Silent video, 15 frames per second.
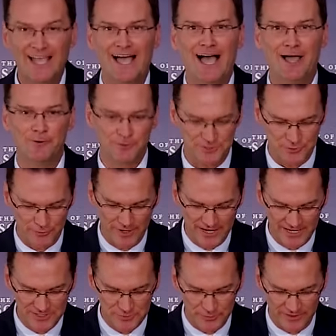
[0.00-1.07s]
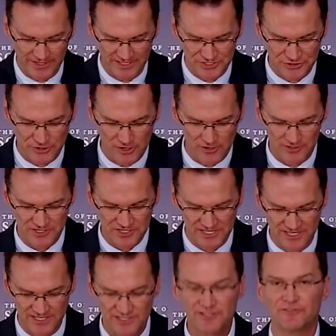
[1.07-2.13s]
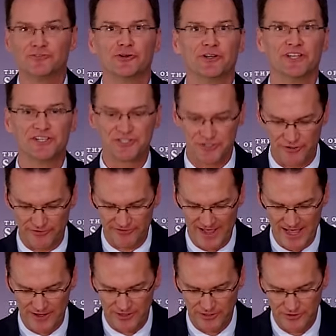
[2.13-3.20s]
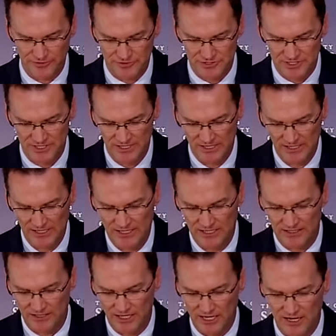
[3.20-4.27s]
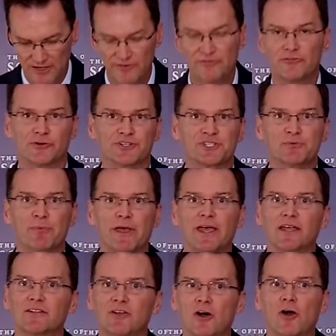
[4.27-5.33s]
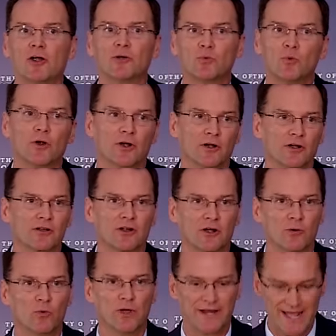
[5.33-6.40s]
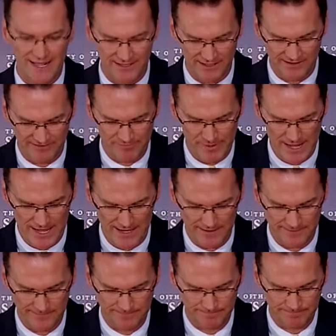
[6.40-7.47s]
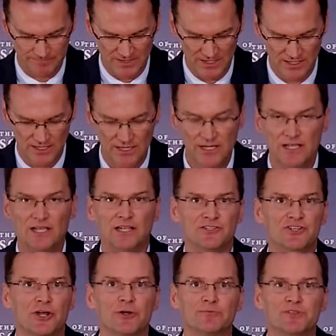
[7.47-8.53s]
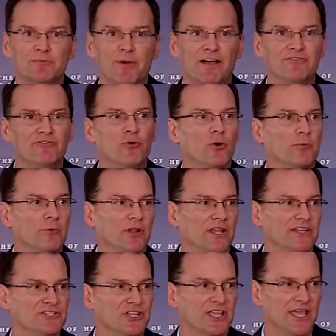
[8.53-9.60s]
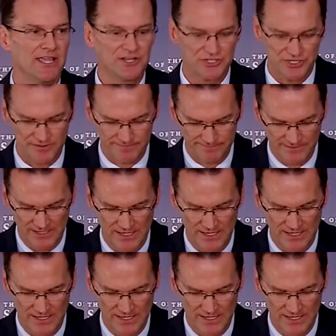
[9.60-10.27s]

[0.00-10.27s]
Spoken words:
I was raised with a strong sense of traditional values. Love, respect, hard work are what I live by. In terms of my formal education,